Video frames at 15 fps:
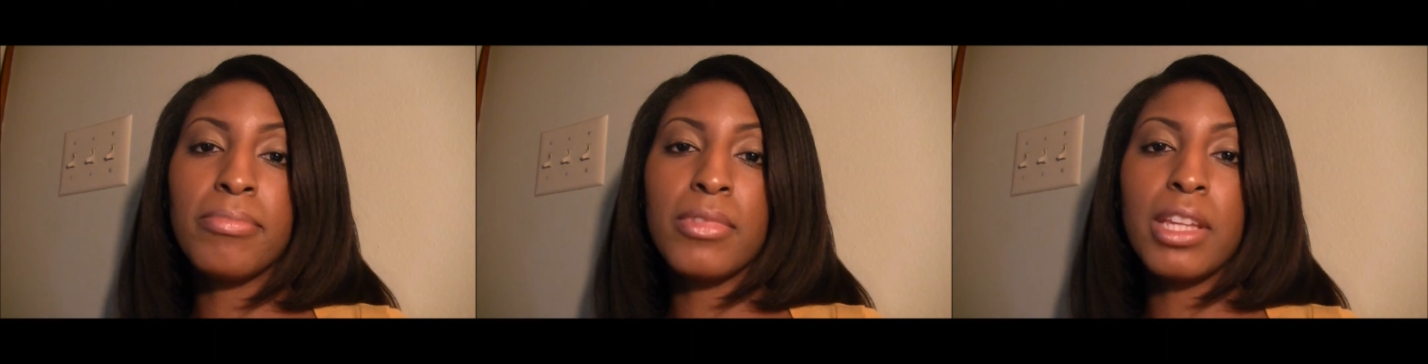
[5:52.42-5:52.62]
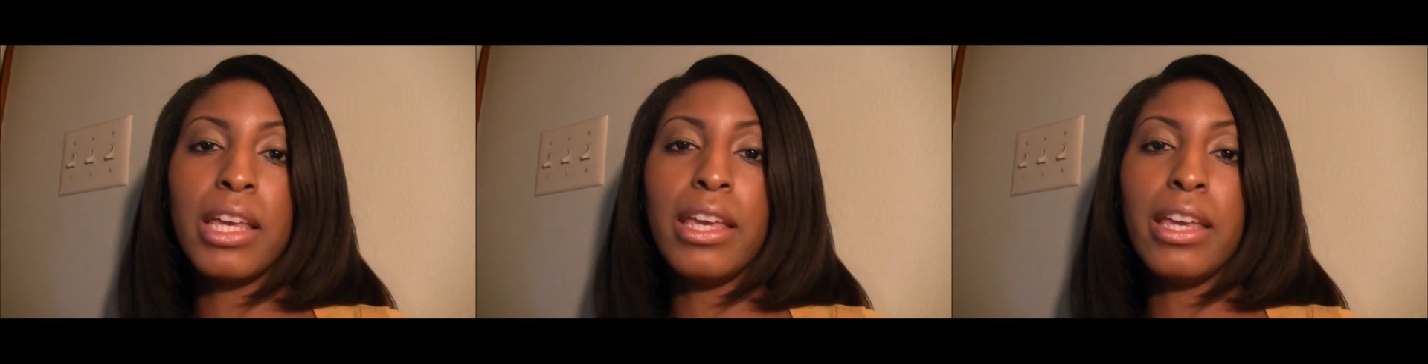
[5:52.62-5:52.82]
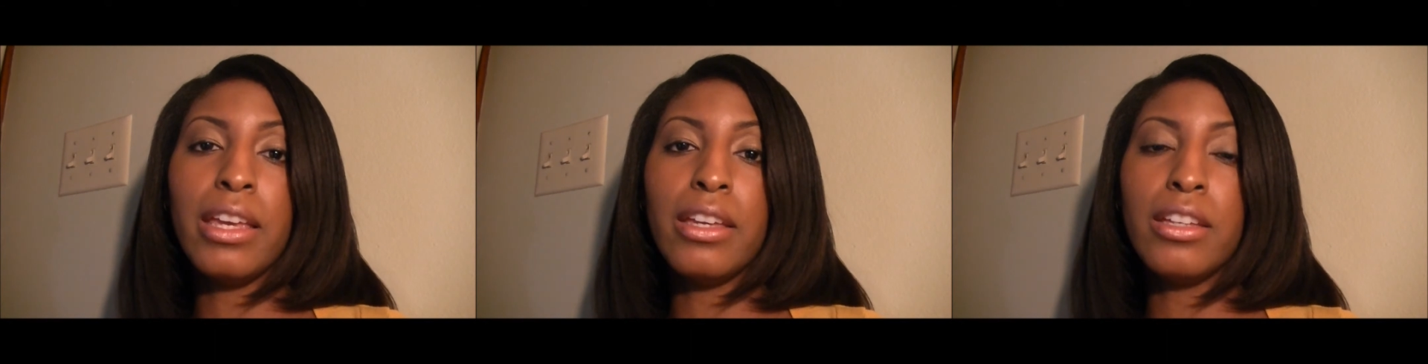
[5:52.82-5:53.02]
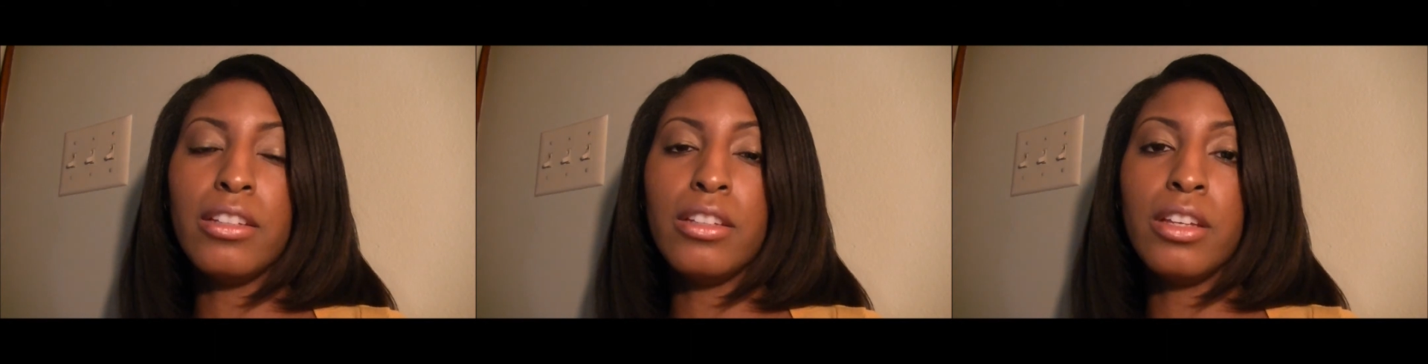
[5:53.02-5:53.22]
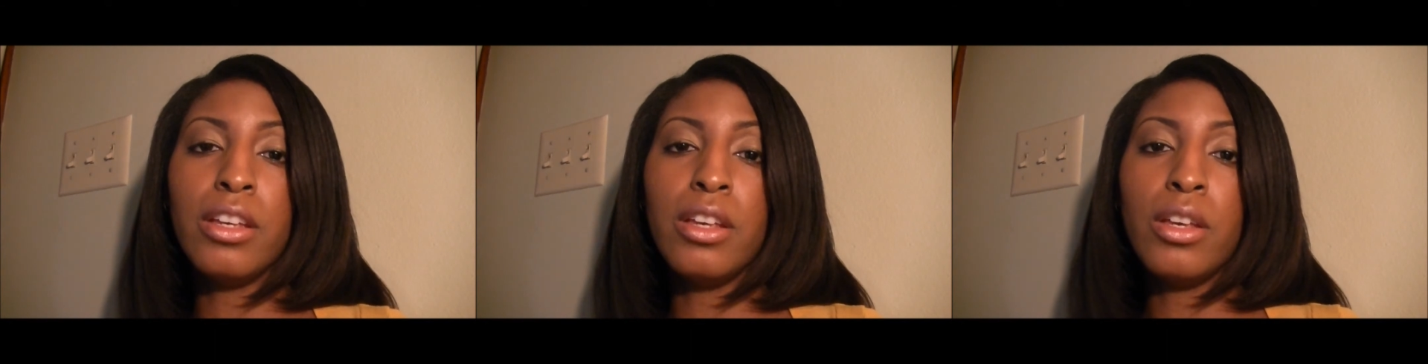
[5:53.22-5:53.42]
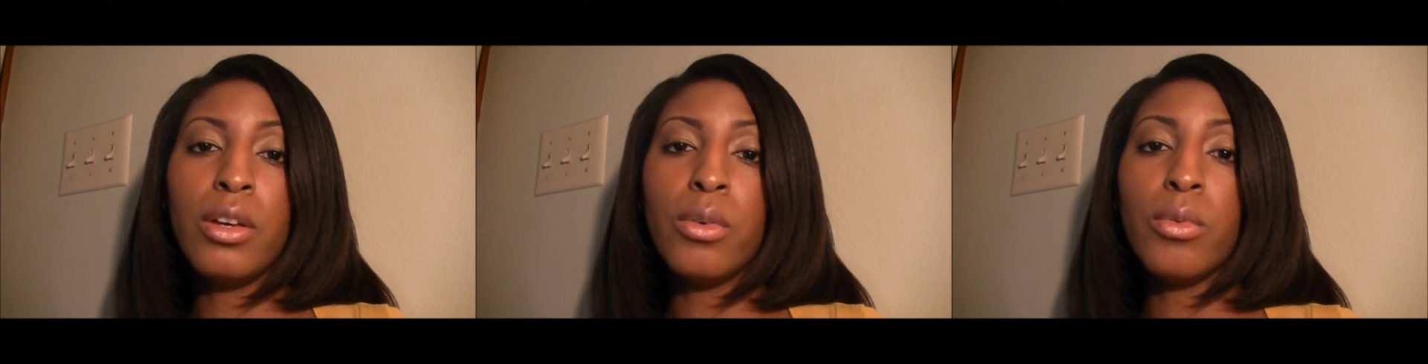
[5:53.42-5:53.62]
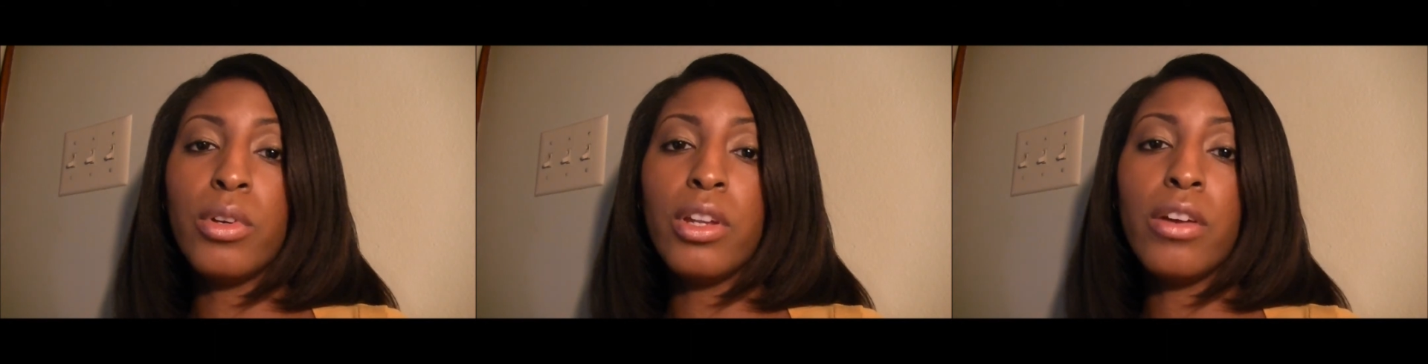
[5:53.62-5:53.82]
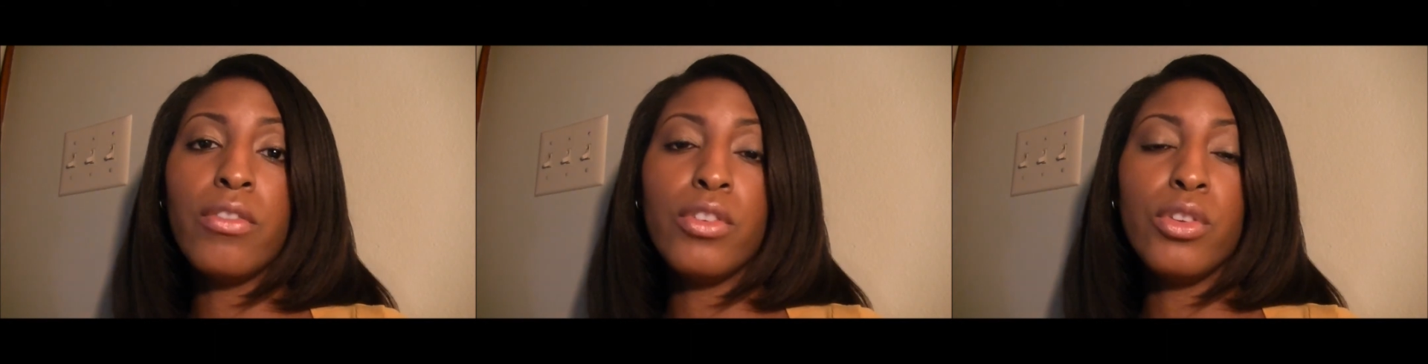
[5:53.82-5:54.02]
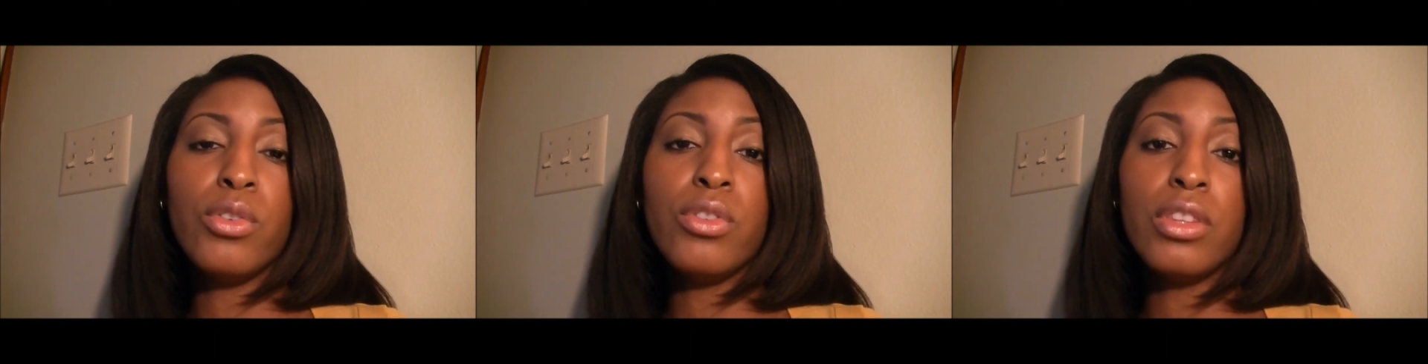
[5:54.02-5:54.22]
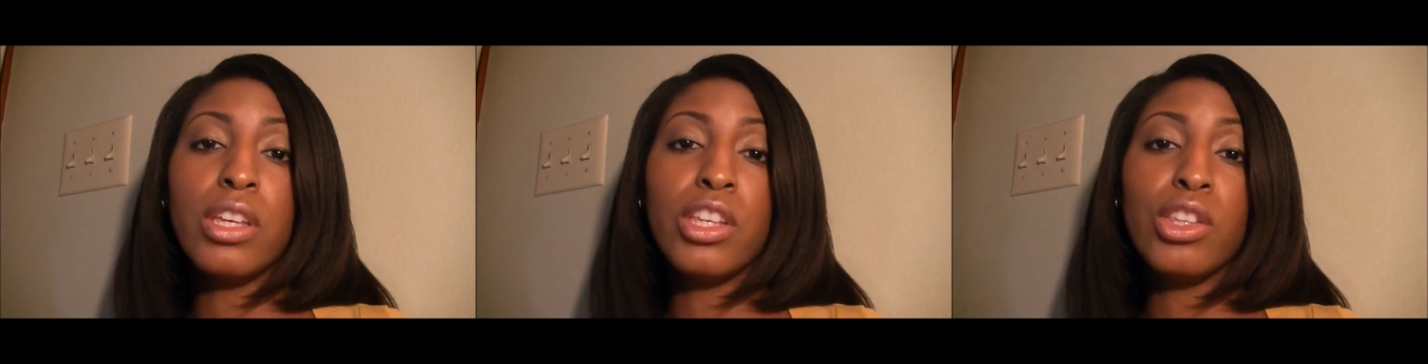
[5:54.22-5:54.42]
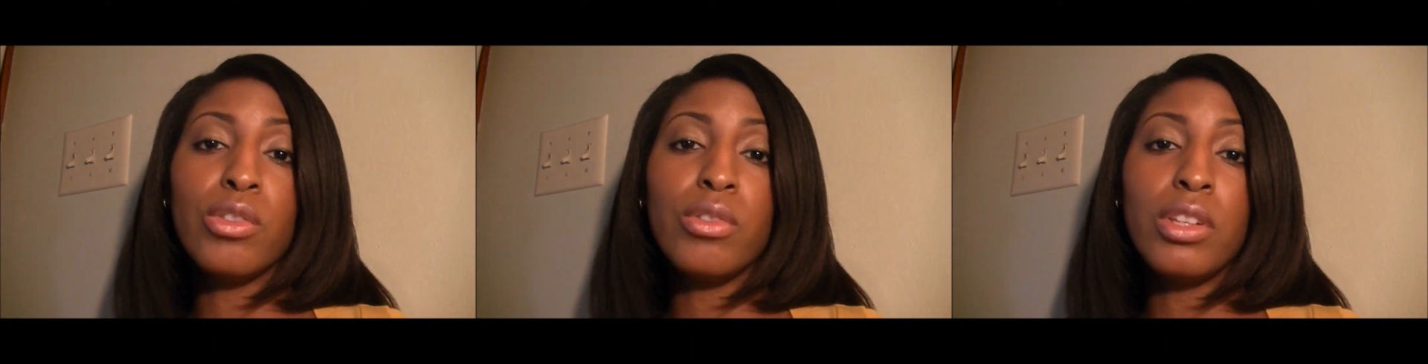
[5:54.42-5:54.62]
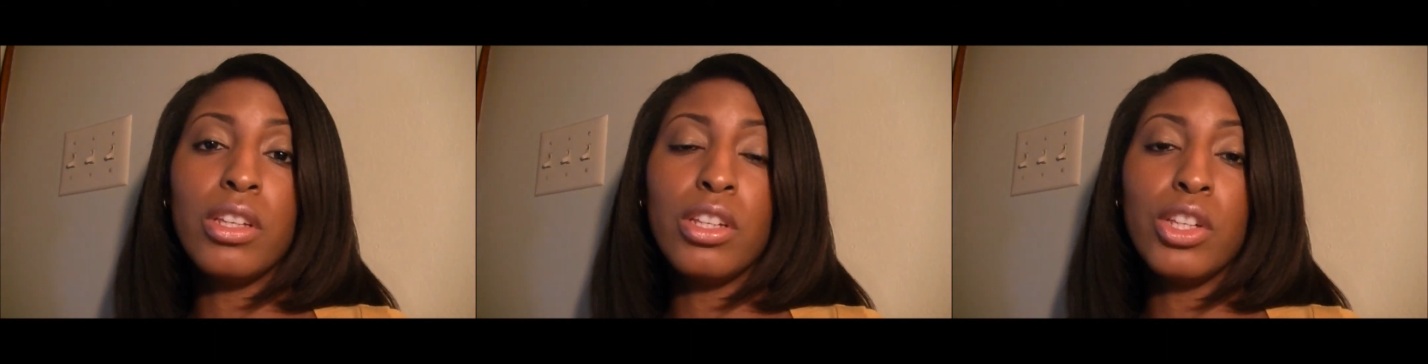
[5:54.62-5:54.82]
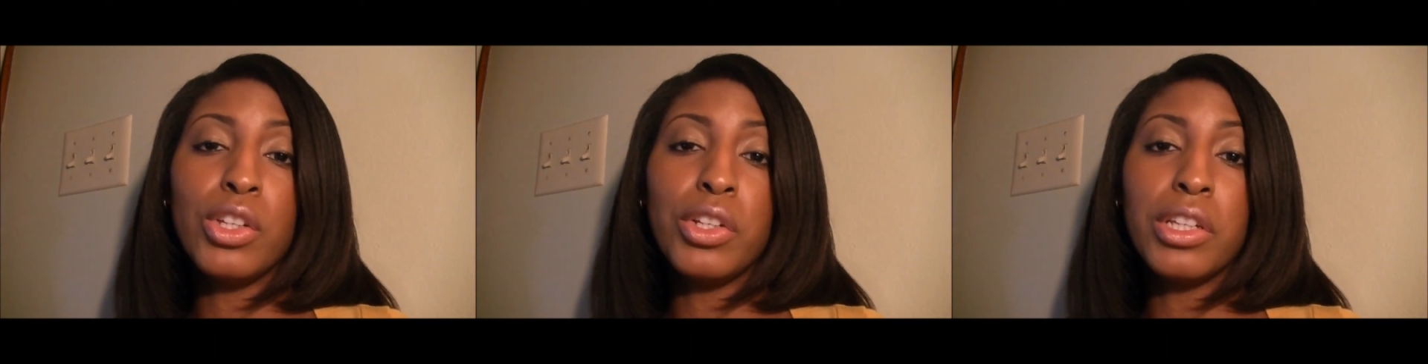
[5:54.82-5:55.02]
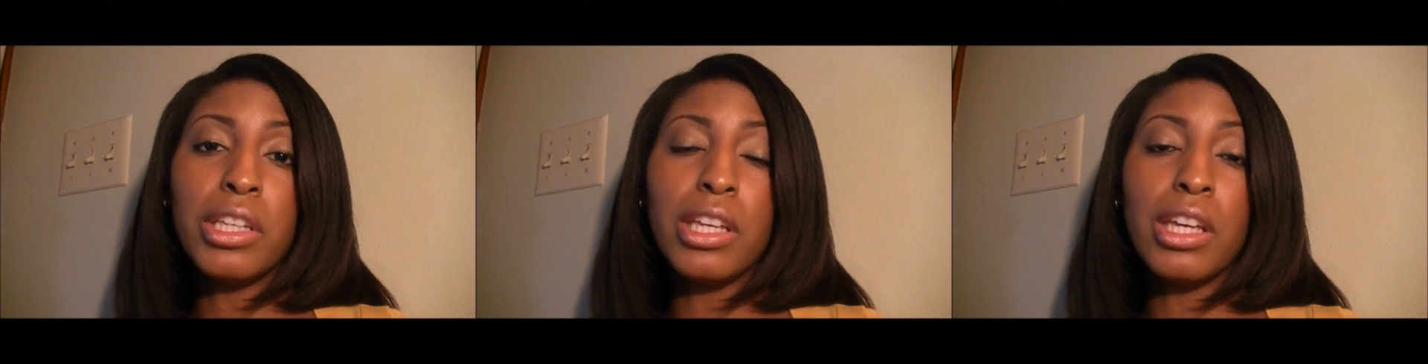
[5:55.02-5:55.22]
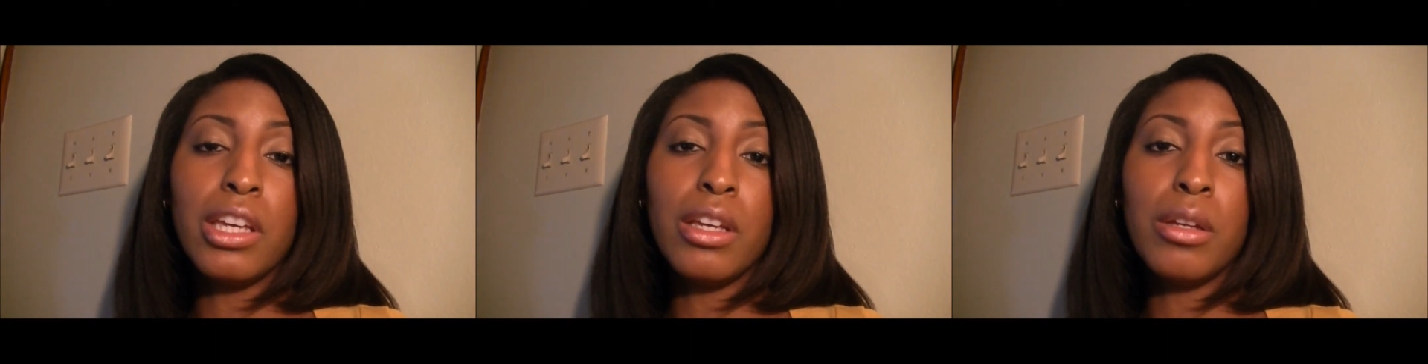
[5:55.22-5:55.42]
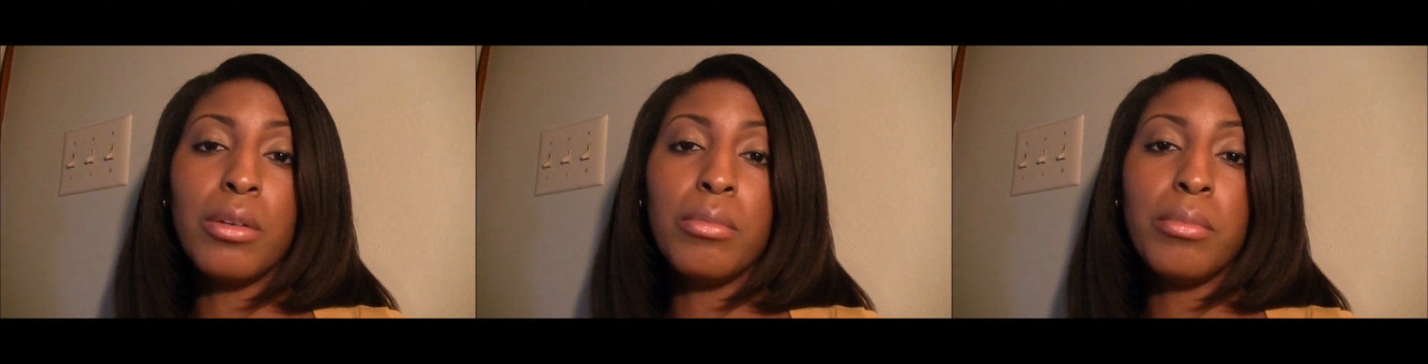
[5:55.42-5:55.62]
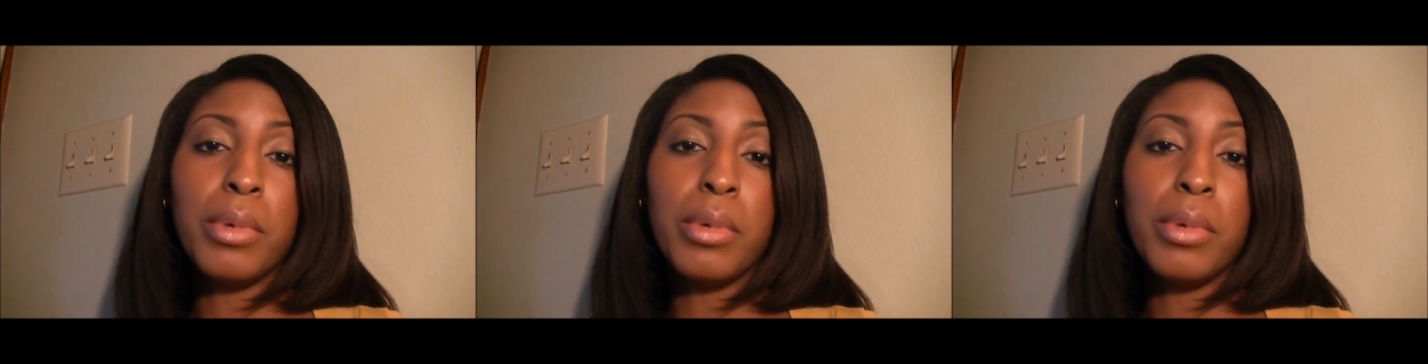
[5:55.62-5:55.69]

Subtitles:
and whatever you think you need in your kit,